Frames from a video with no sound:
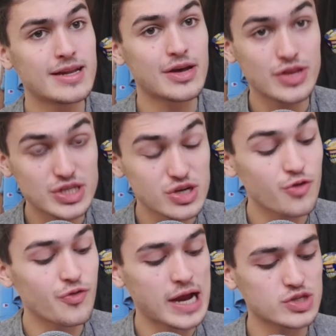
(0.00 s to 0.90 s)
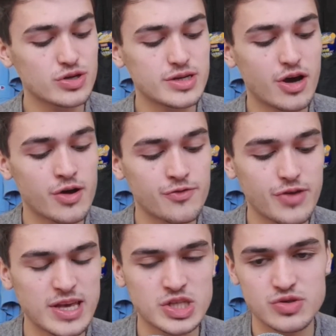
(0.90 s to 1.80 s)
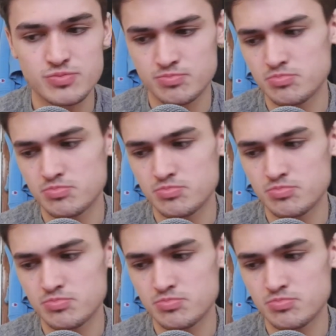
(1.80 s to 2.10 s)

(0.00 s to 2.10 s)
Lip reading: Now this olfactory nerve is